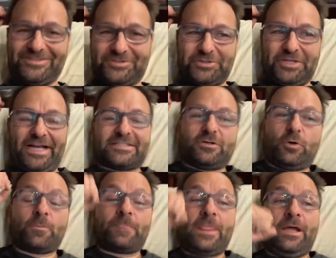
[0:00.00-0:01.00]
Just chillax.
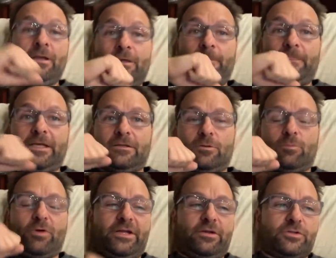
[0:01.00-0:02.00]
So take a little
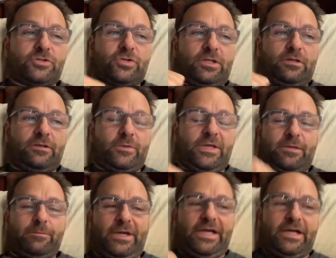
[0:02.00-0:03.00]
break here in the trailer, and then we
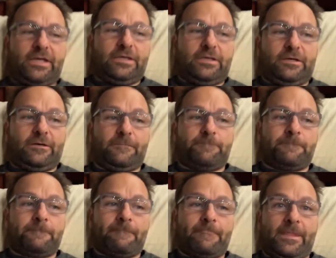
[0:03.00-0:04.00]
head back,
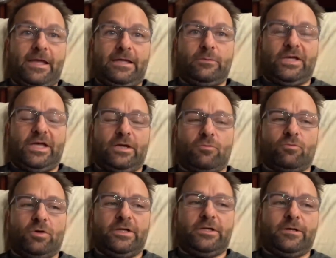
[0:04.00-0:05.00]
and we got to
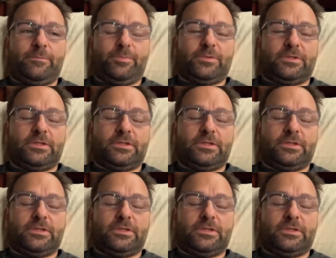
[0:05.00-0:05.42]
run it up.